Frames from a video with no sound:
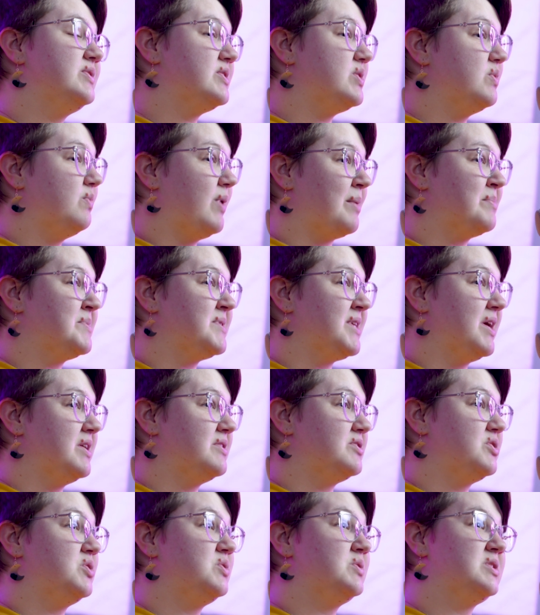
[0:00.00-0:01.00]
the website
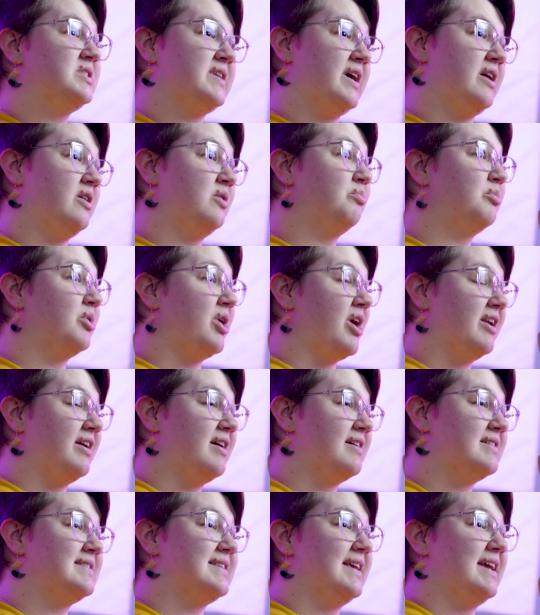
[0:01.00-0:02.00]
to sell
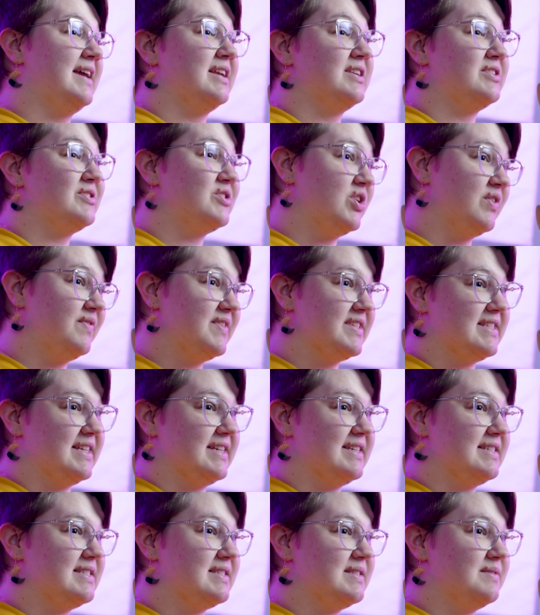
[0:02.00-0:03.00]
products and
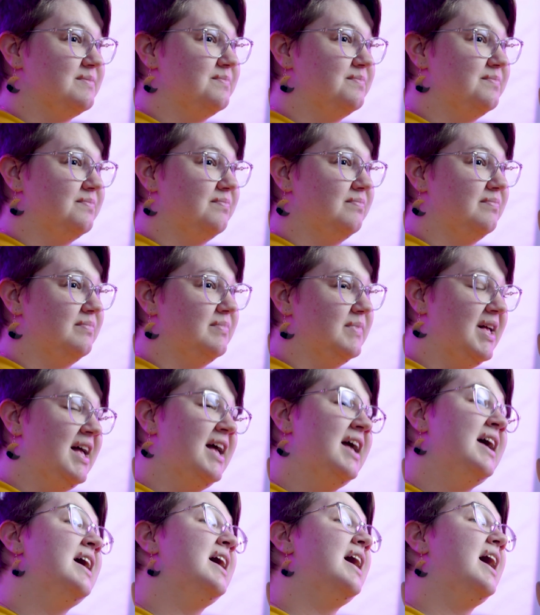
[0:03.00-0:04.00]
services?
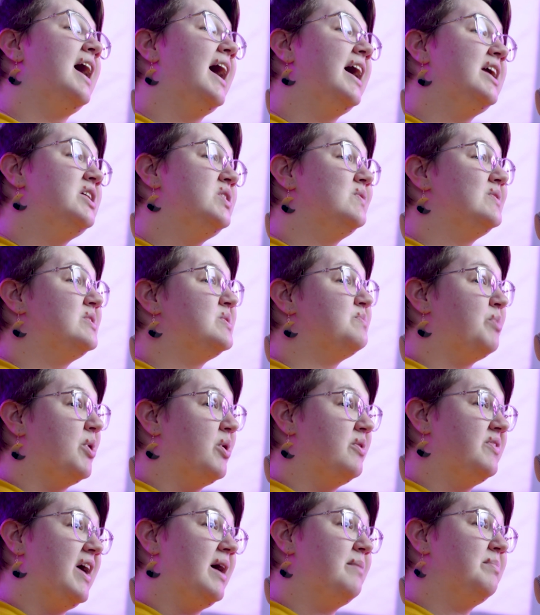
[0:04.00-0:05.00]
I use both
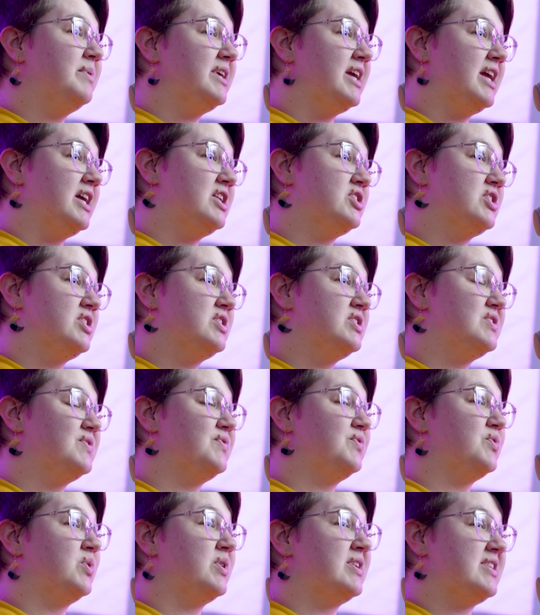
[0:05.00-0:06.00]
applications
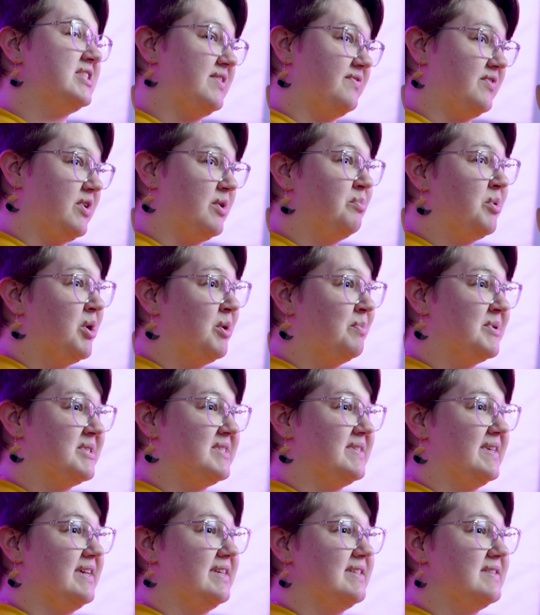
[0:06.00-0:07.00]
for different
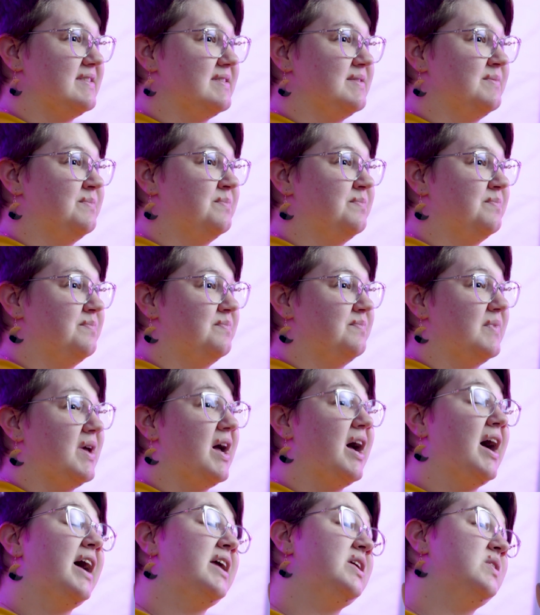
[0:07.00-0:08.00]
purposes.
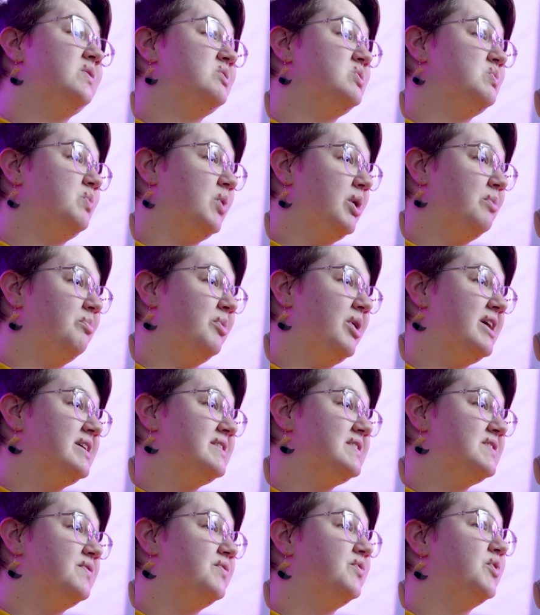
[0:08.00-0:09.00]
I use
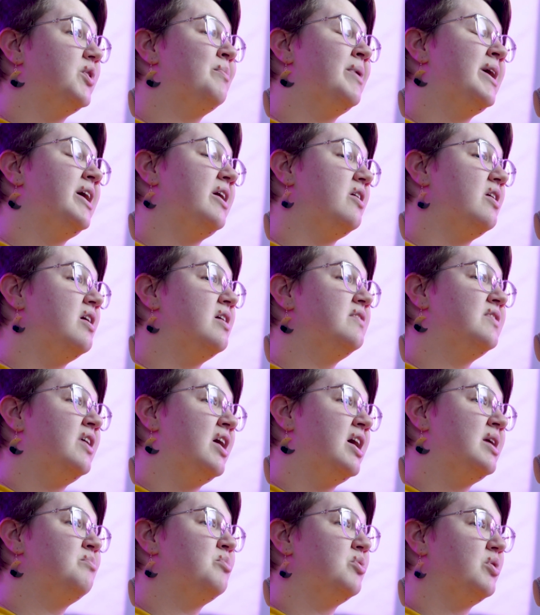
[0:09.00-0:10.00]
WordPress for my online
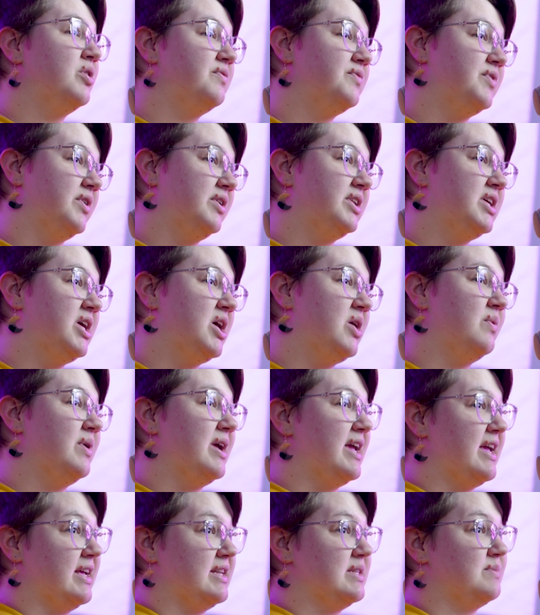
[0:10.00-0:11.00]
portfolio
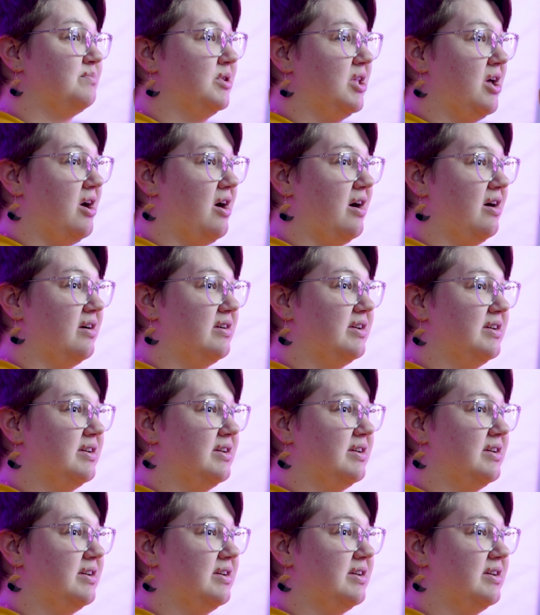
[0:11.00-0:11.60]
and blog.